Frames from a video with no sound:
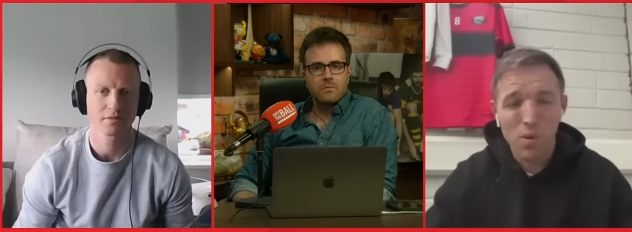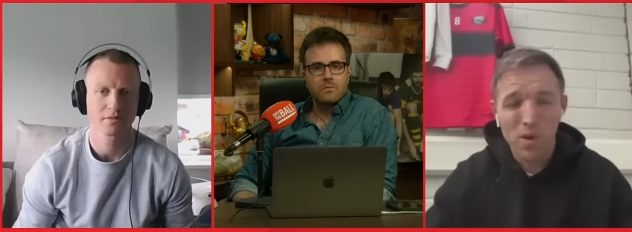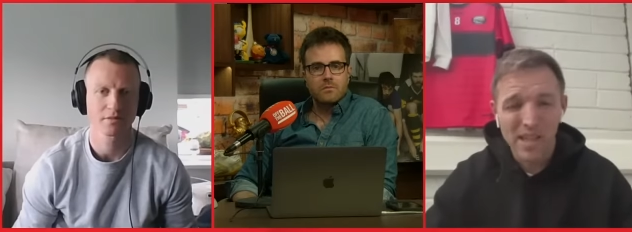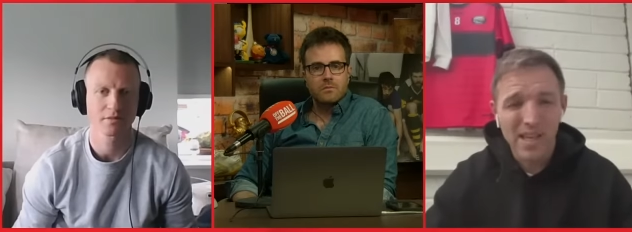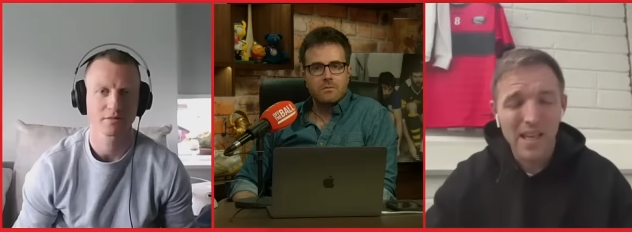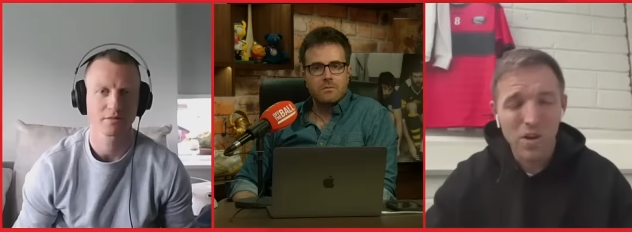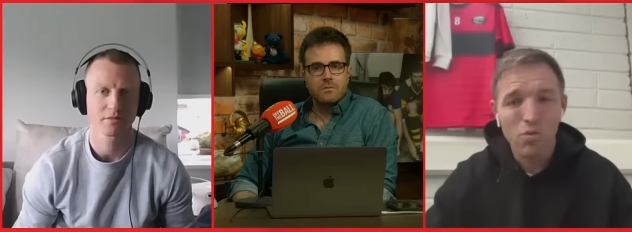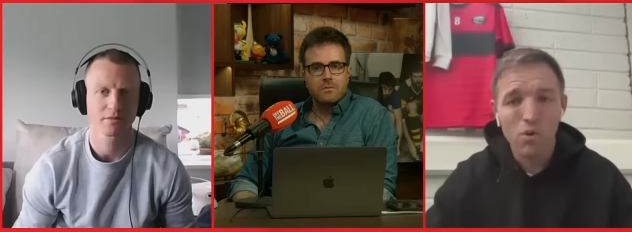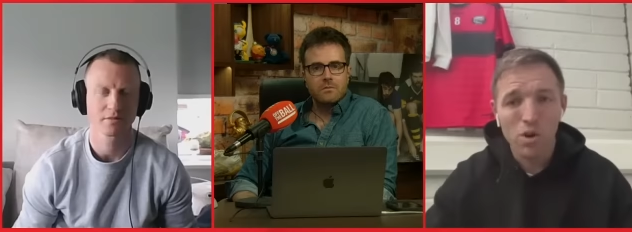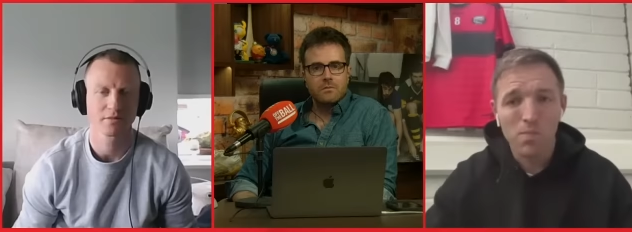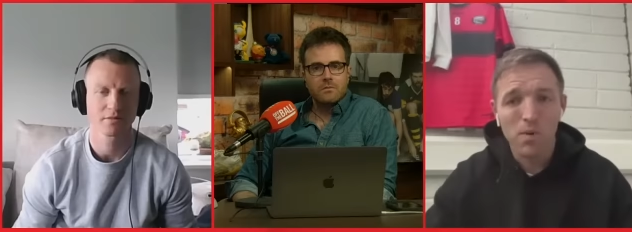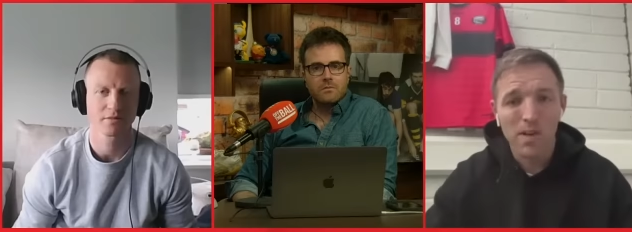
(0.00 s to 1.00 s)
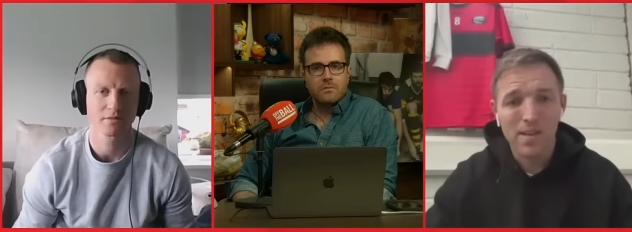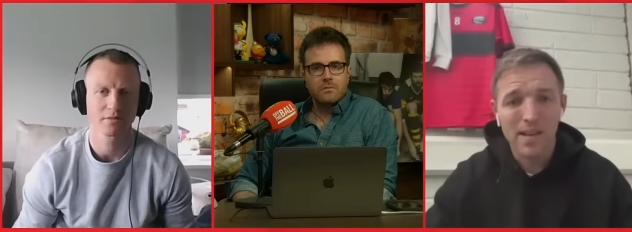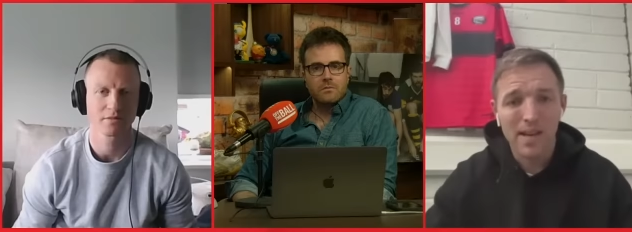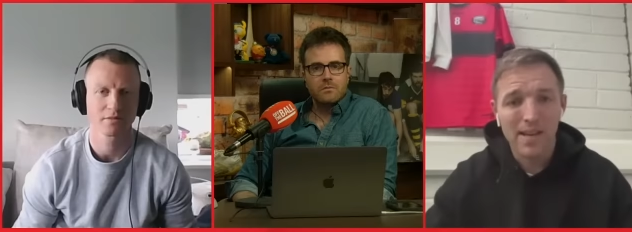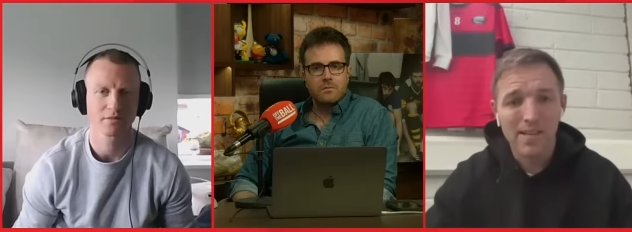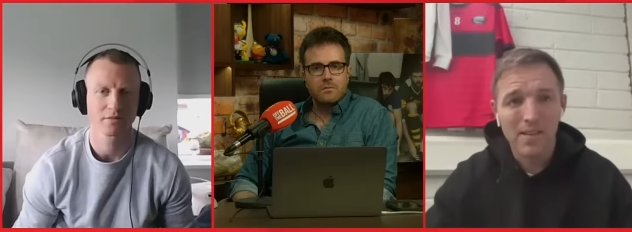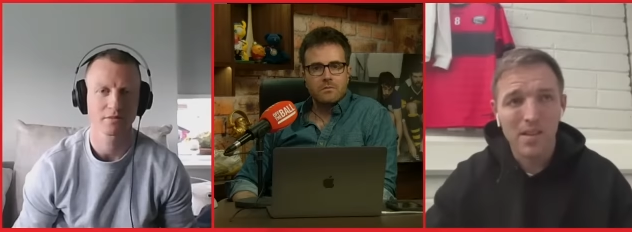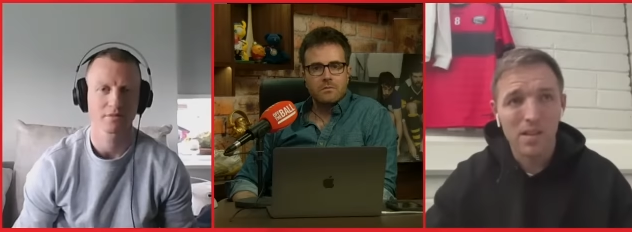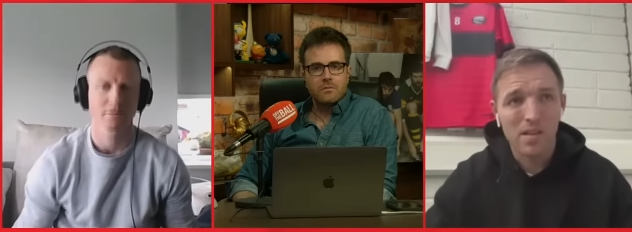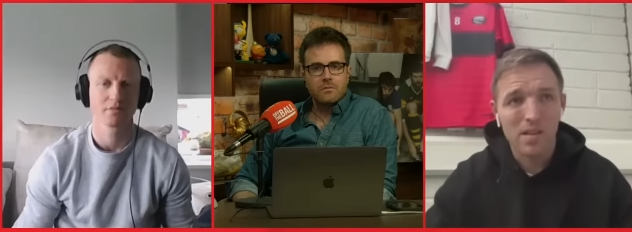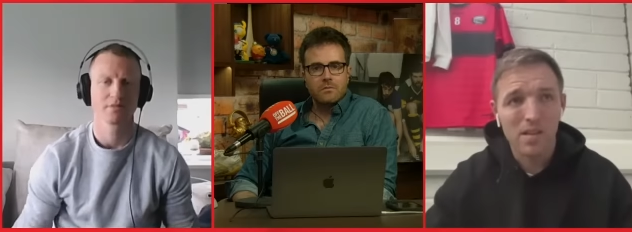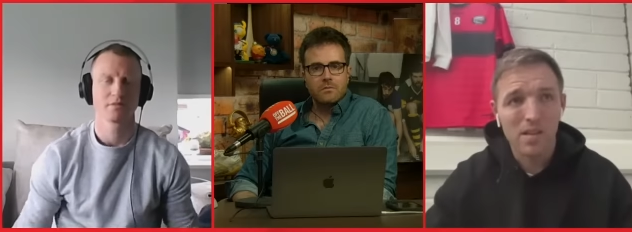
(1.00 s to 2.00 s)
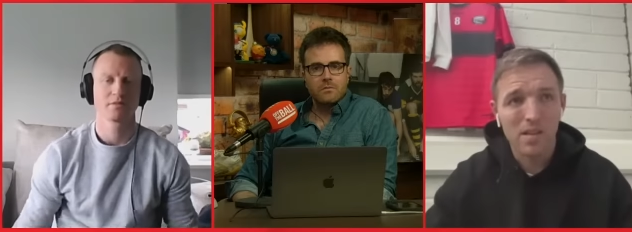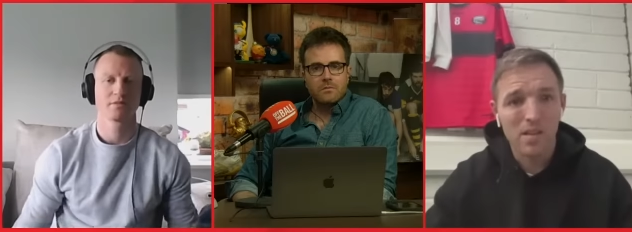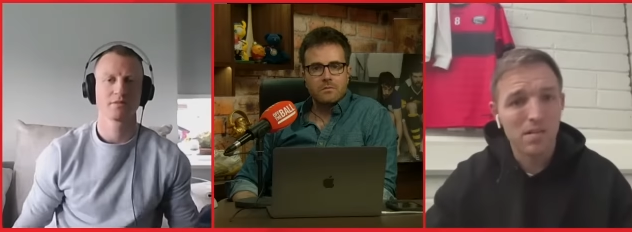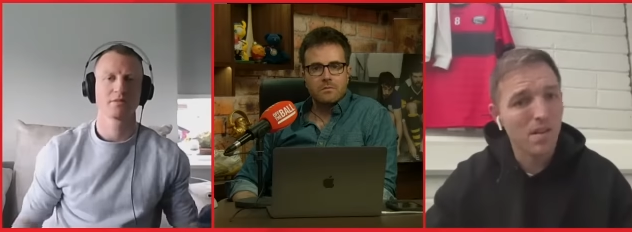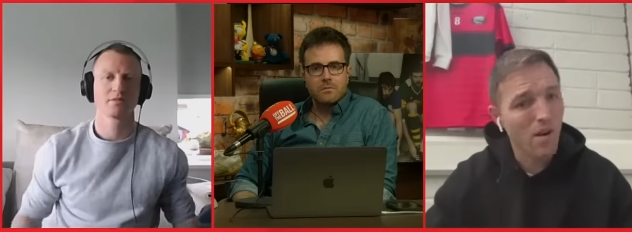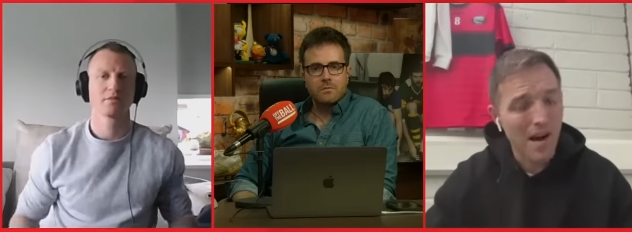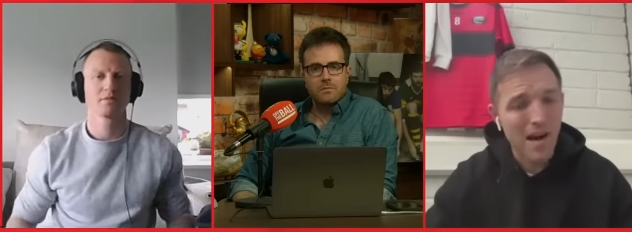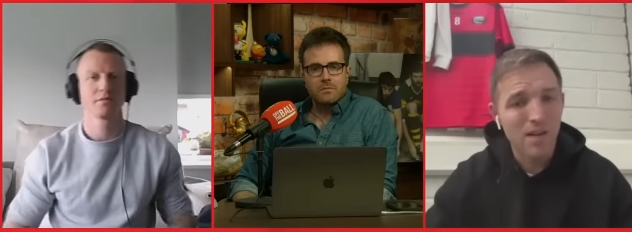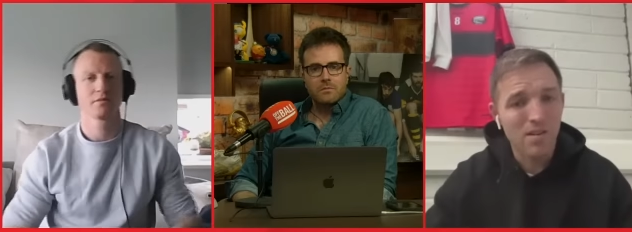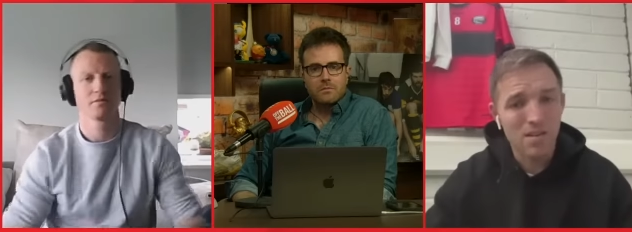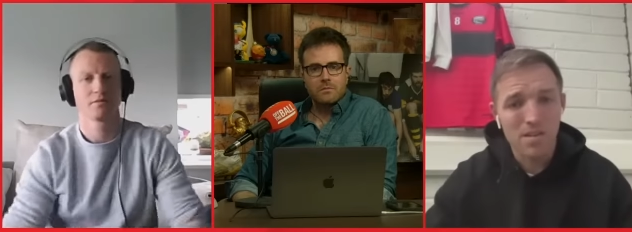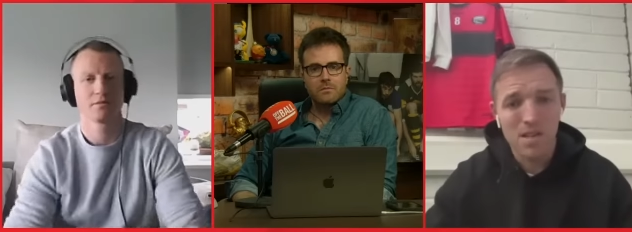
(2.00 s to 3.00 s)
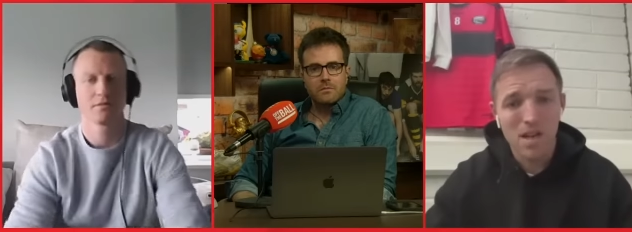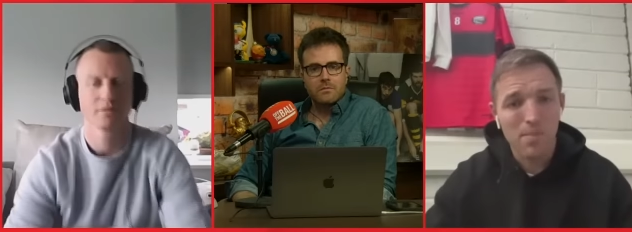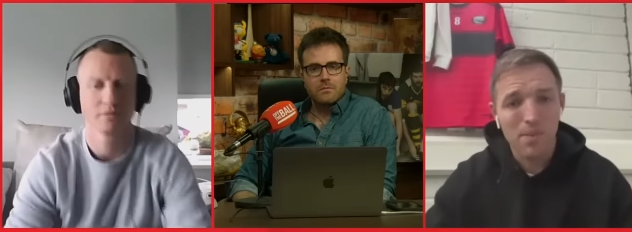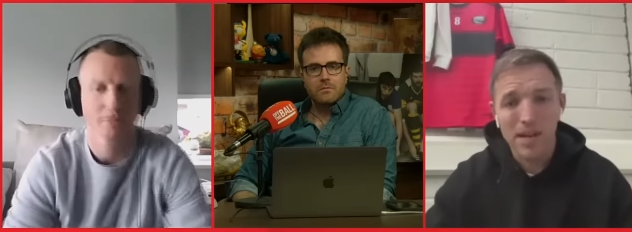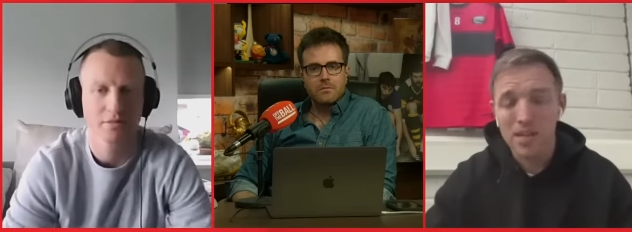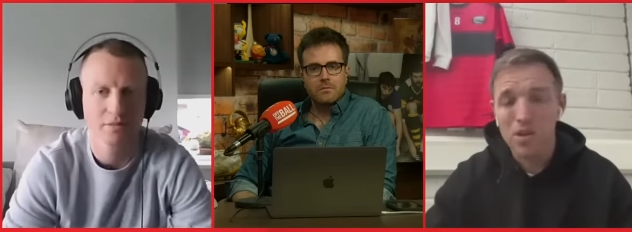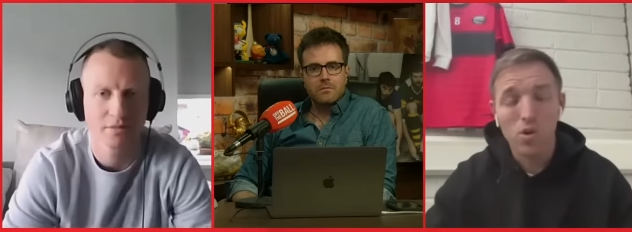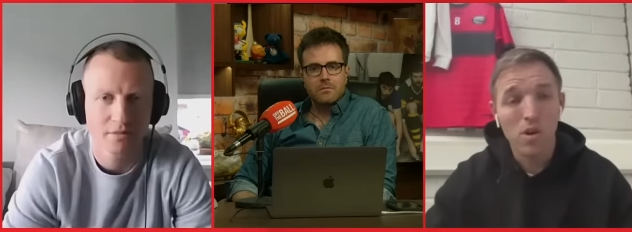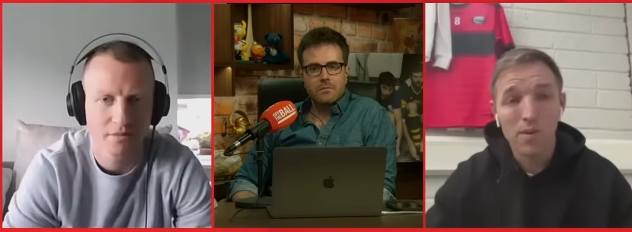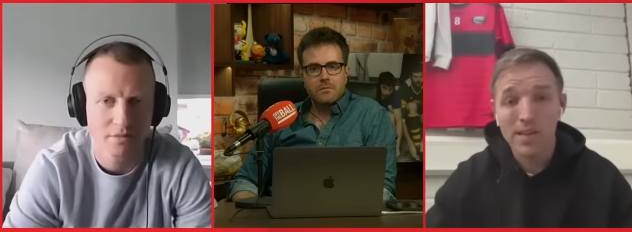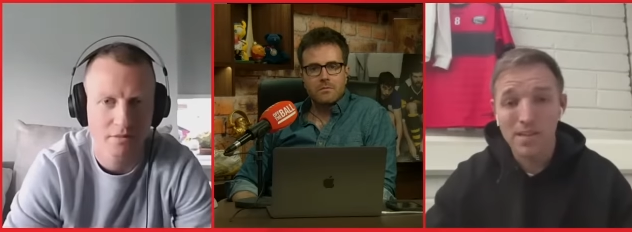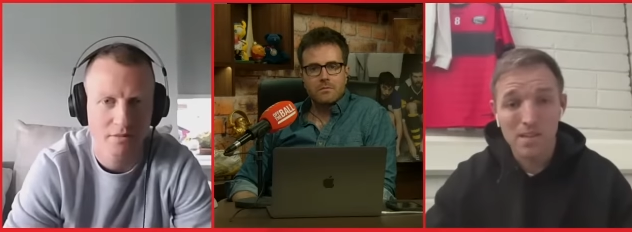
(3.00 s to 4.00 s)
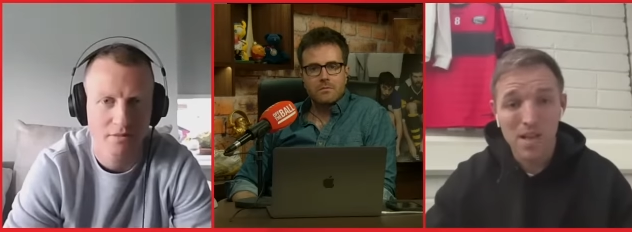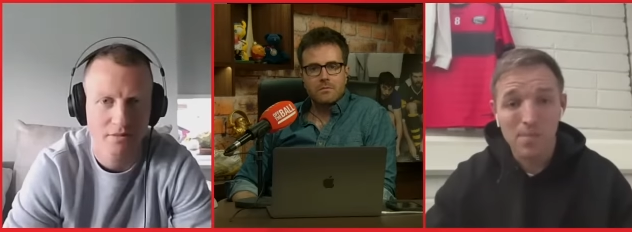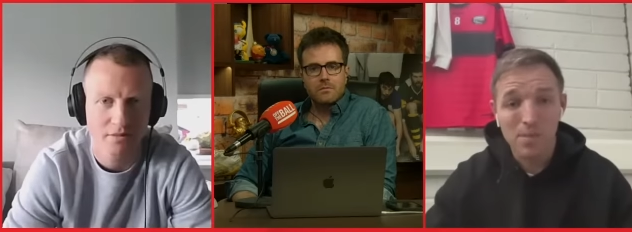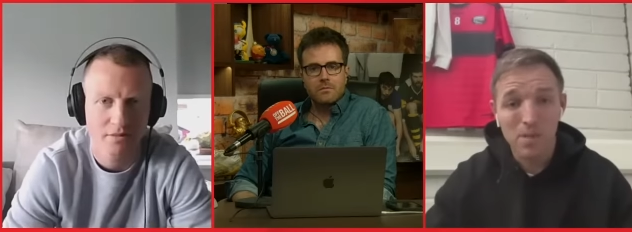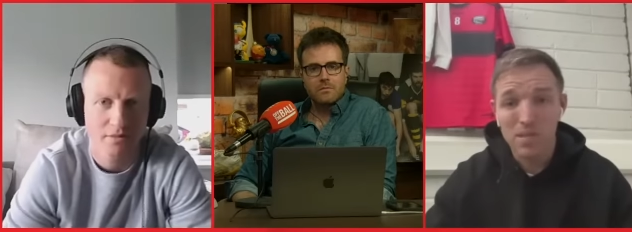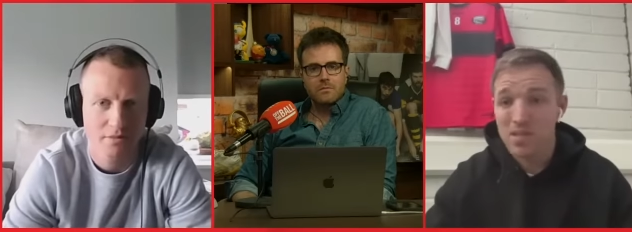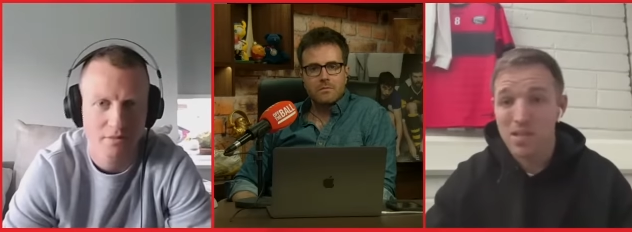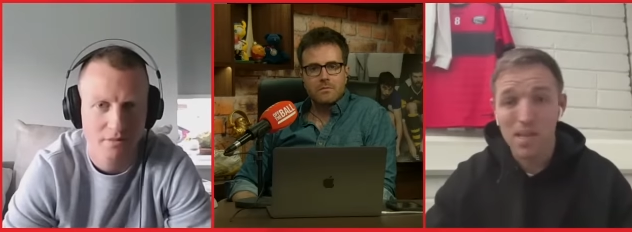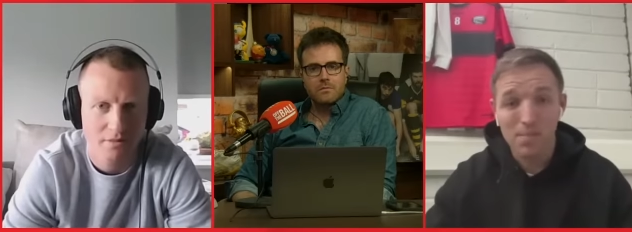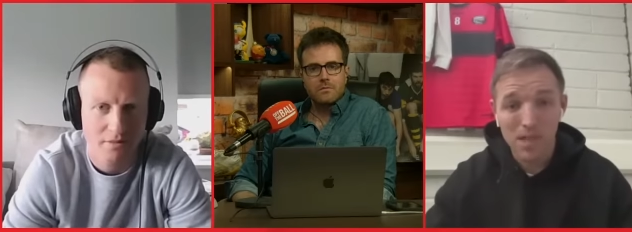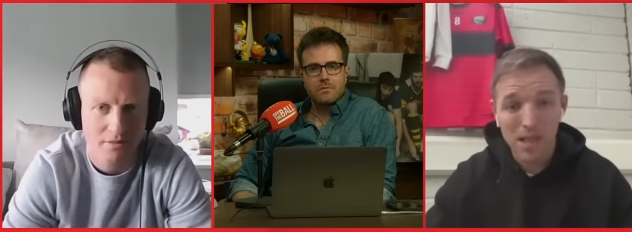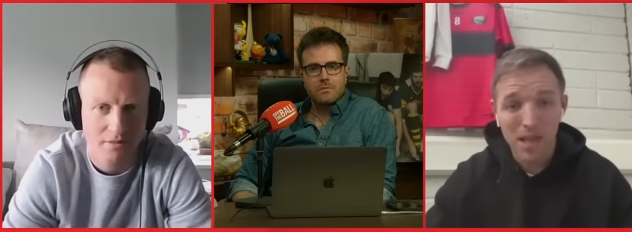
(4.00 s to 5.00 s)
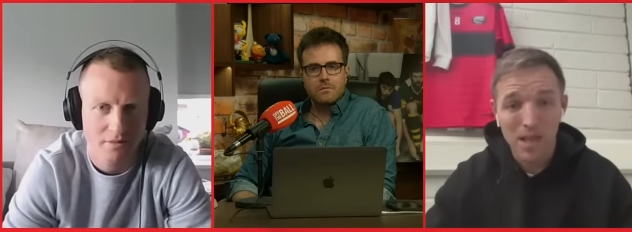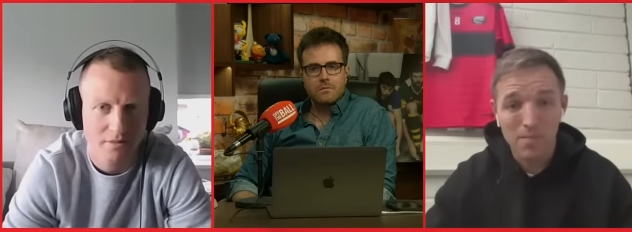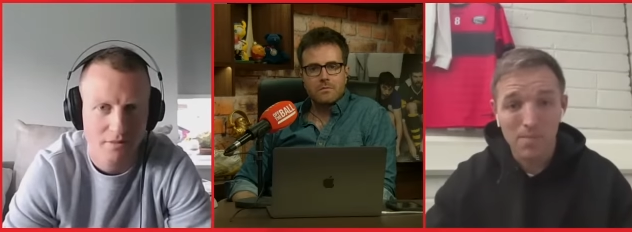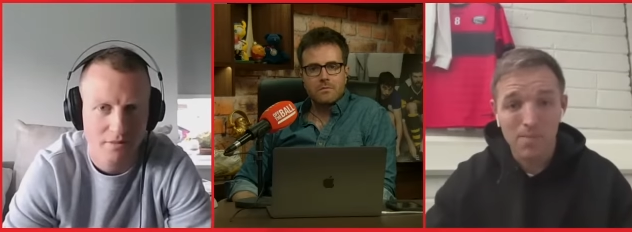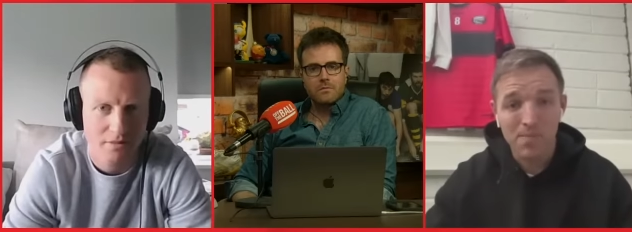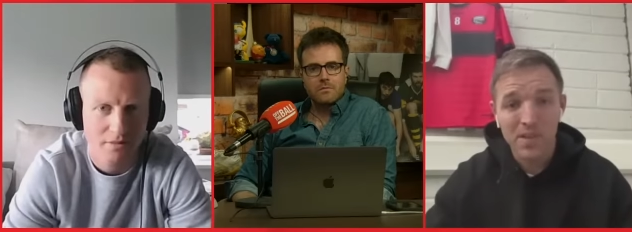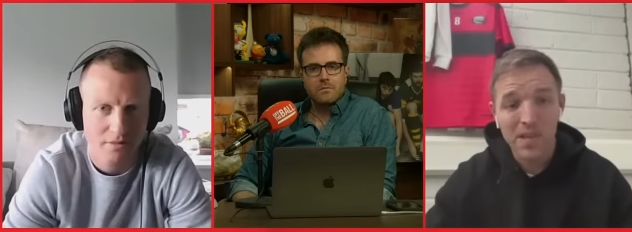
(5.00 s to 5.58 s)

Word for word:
Speaker 1: When they get a run up like that, they're hard to stop, and the only way to stop them is stop the game.